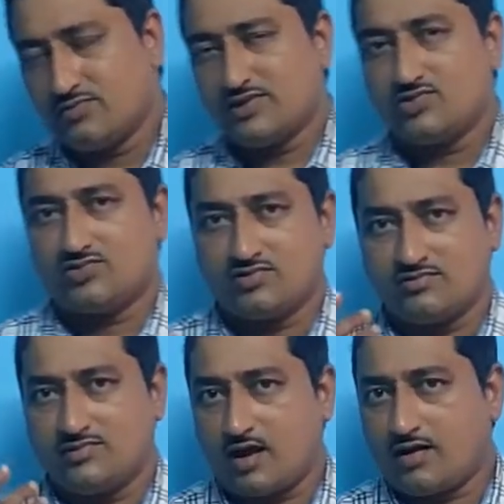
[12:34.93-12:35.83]
which is
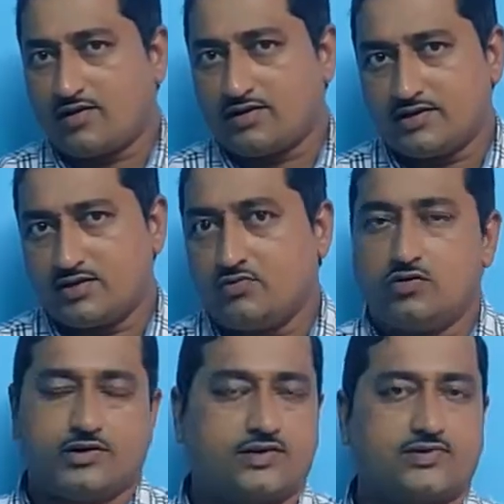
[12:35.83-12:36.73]
declarative
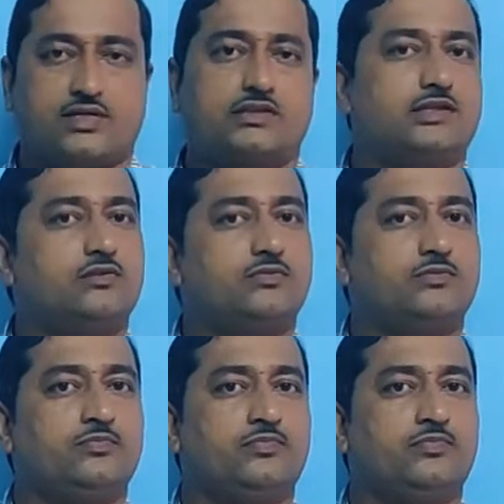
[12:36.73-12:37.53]
or assertive,